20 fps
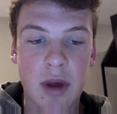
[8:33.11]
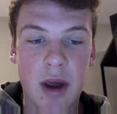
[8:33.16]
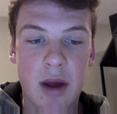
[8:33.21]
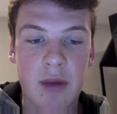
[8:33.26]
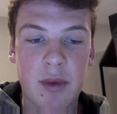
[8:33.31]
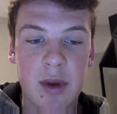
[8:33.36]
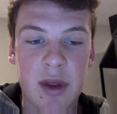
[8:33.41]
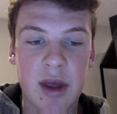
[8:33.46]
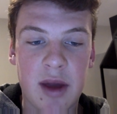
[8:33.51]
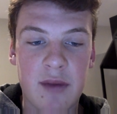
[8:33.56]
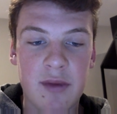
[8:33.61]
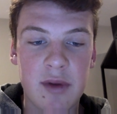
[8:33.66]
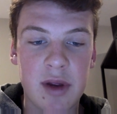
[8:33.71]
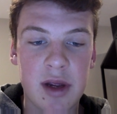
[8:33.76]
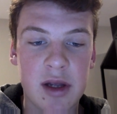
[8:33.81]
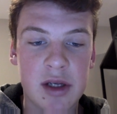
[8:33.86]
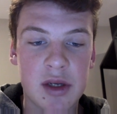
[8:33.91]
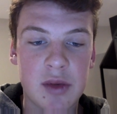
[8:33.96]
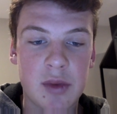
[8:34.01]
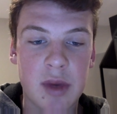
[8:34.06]
uh, with
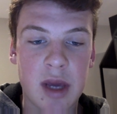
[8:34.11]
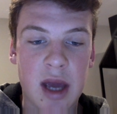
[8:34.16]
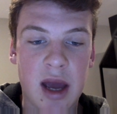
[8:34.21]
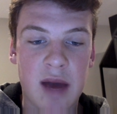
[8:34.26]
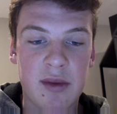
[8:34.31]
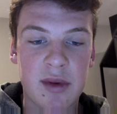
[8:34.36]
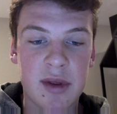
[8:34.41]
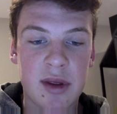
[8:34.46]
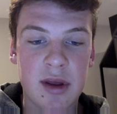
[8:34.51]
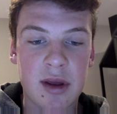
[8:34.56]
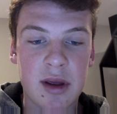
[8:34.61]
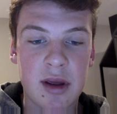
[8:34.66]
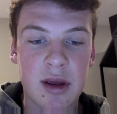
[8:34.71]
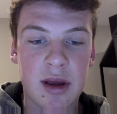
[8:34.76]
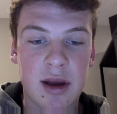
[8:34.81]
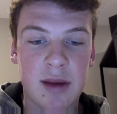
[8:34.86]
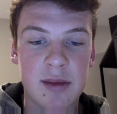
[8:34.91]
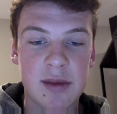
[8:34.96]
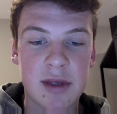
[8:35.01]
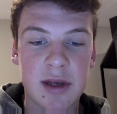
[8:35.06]
every issue we have with it, it
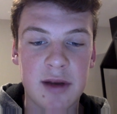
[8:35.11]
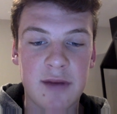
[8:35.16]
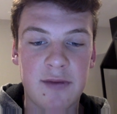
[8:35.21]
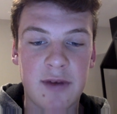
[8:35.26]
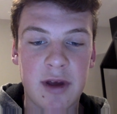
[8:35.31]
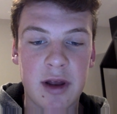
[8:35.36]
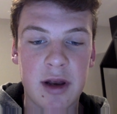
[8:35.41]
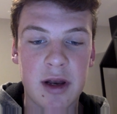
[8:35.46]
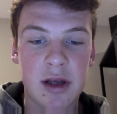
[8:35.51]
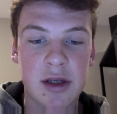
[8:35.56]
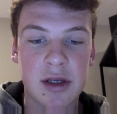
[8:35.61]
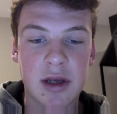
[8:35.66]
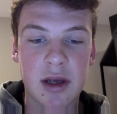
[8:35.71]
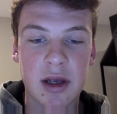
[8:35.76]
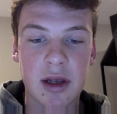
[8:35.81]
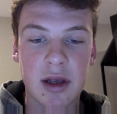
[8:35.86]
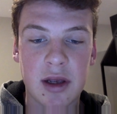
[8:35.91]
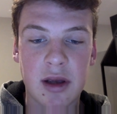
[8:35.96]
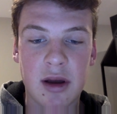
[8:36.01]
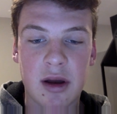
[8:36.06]
comes an advantage
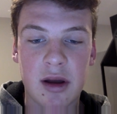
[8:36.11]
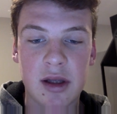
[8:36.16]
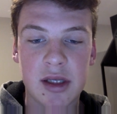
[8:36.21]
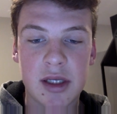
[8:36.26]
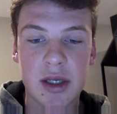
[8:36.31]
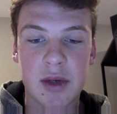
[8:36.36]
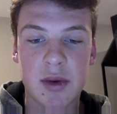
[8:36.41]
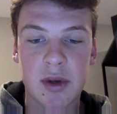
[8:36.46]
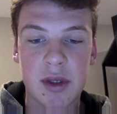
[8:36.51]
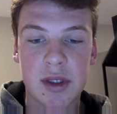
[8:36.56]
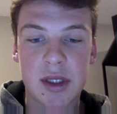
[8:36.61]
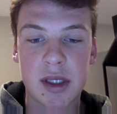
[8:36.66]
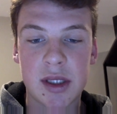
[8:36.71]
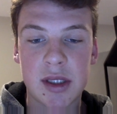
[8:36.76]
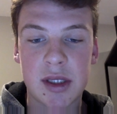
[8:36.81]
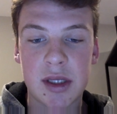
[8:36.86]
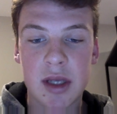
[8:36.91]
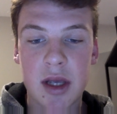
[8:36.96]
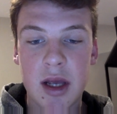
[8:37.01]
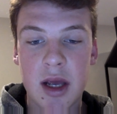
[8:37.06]
and
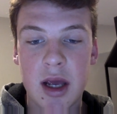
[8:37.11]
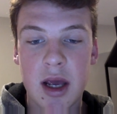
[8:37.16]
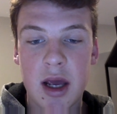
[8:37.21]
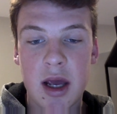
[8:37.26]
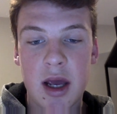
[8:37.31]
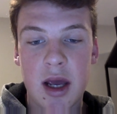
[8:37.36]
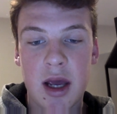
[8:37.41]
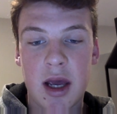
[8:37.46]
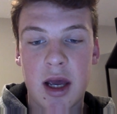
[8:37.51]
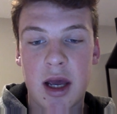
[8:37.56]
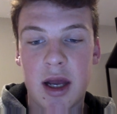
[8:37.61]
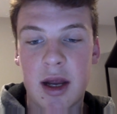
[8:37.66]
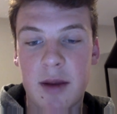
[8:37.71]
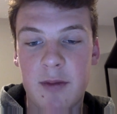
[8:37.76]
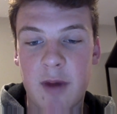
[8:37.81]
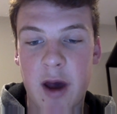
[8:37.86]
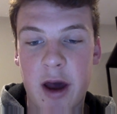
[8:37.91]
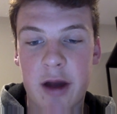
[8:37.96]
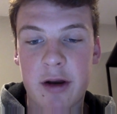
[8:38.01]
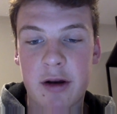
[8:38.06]
consequences. And it
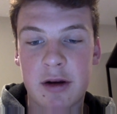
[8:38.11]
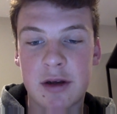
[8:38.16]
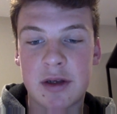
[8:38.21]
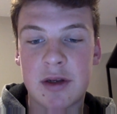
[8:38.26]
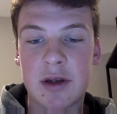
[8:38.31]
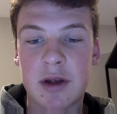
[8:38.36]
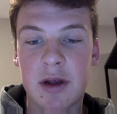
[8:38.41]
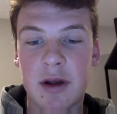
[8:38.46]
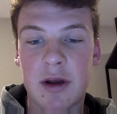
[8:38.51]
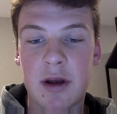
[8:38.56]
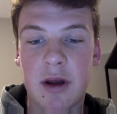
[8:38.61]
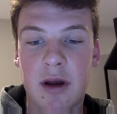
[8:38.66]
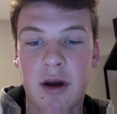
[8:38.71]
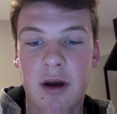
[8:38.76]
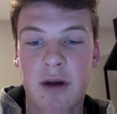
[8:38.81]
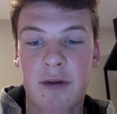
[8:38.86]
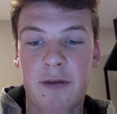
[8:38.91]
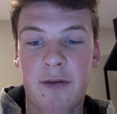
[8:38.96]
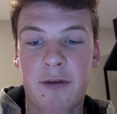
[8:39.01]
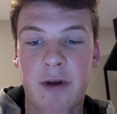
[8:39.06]
matters
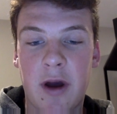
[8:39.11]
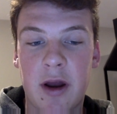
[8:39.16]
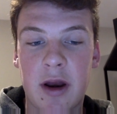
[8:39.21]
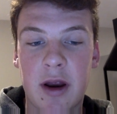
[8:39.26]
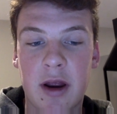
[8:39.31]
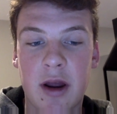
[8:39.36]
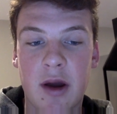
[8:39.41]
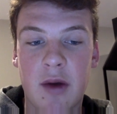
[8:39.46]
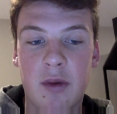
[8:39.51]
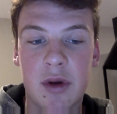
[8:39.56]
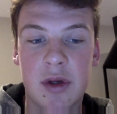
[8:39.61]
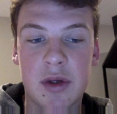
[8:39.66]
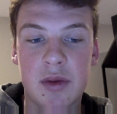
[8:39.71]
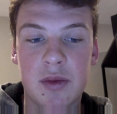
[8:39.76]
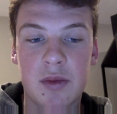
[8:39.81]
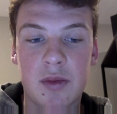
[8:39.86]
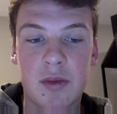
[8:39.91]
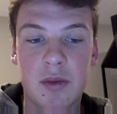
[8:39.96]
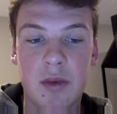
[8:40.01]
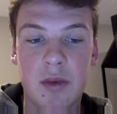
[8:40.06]
of finding out which